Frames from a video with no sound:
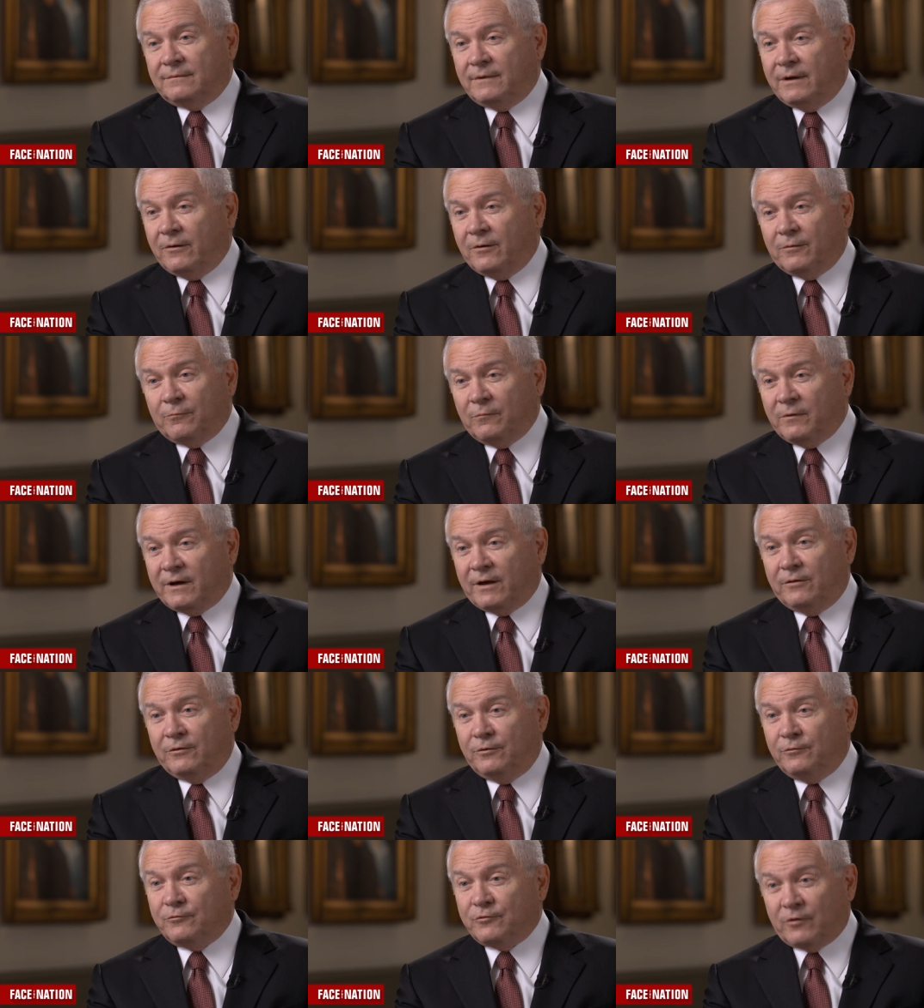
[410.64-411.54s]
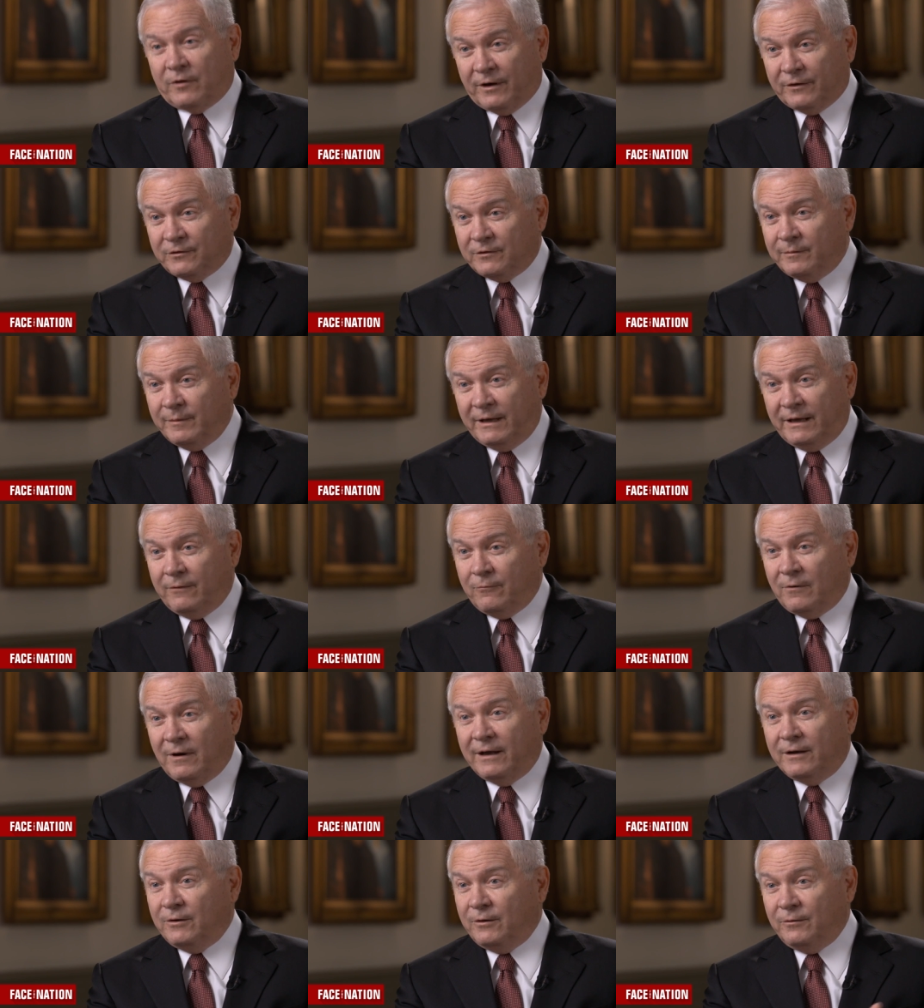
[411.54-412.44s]
you know, can you trust me?
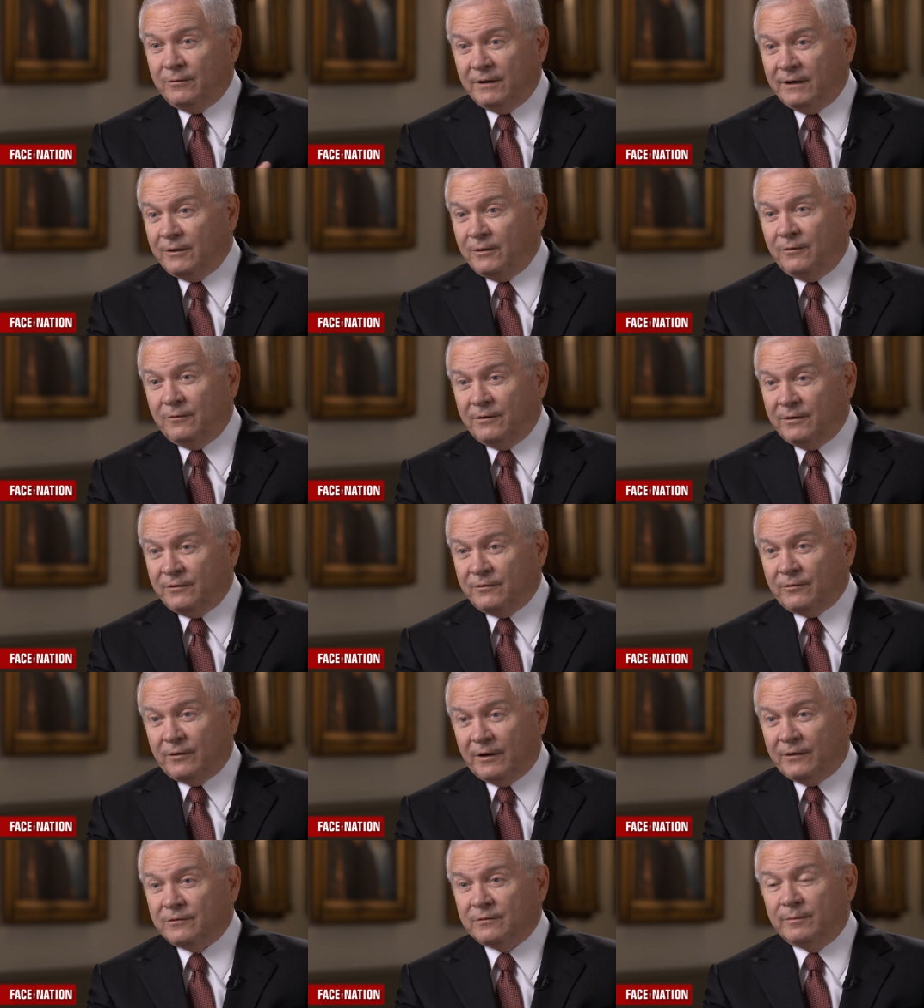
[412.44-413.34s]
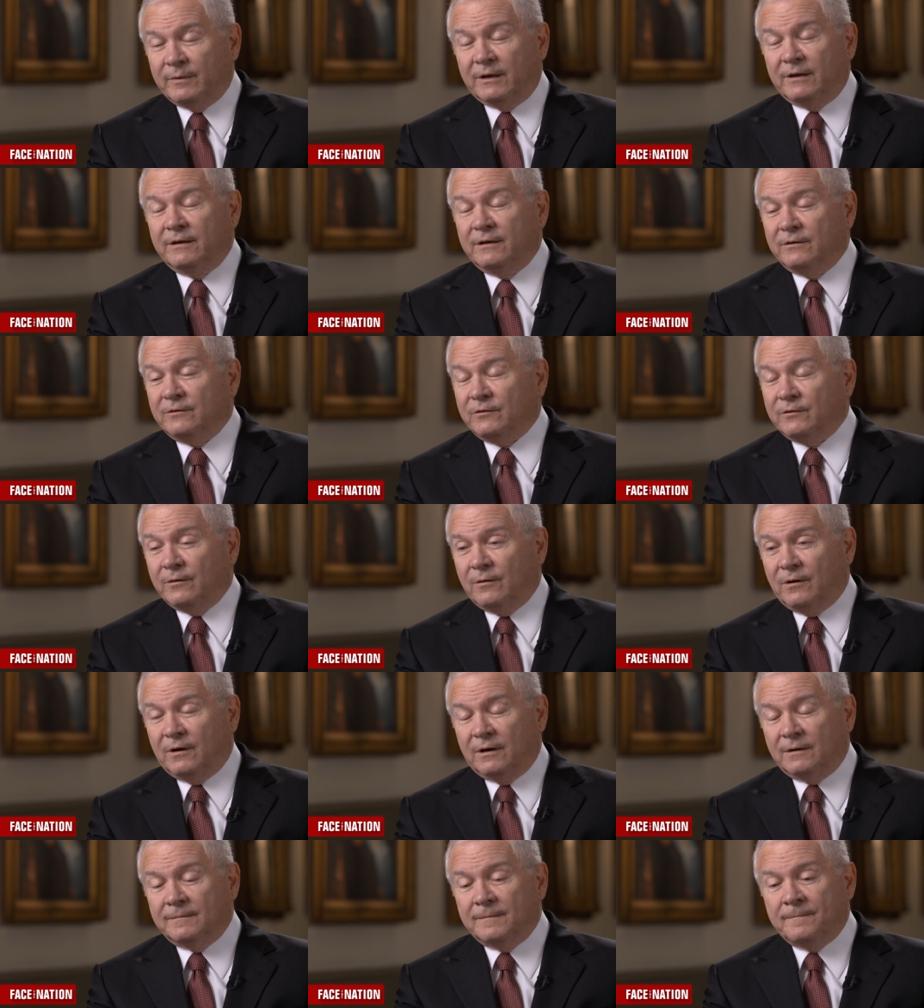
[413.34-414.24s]
Why do you think you can trust me? And so
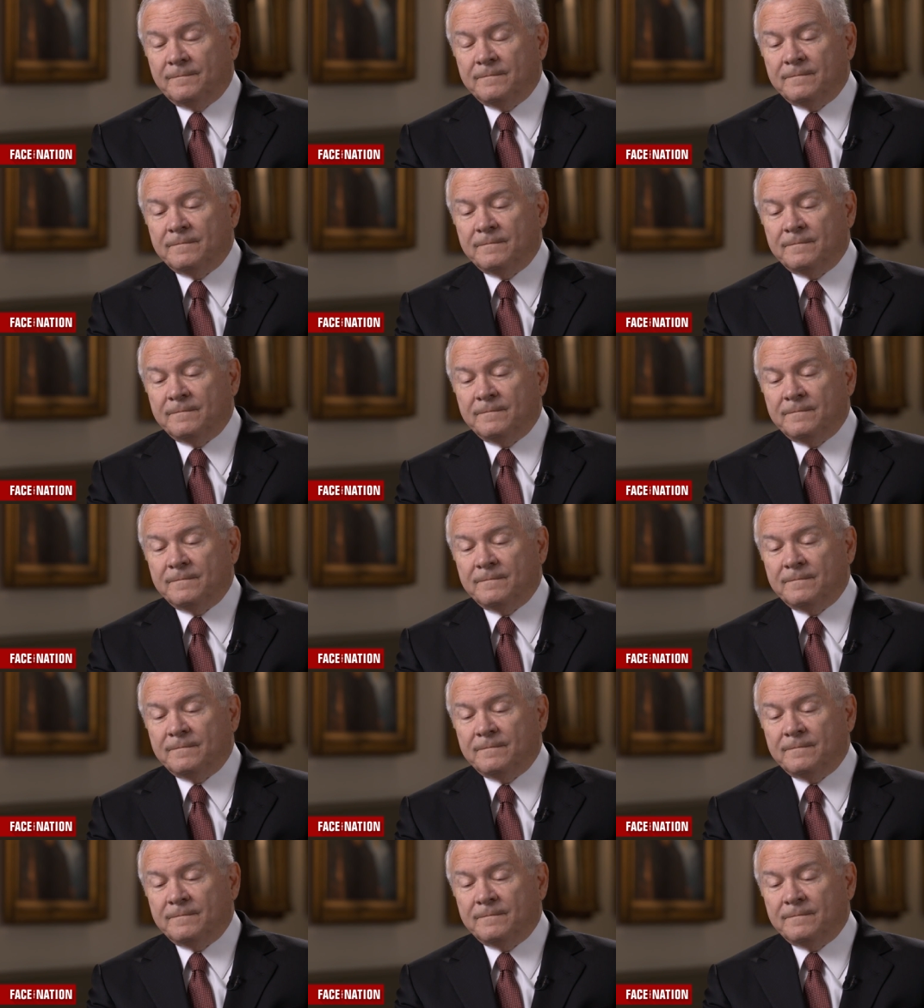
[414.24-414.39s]
on.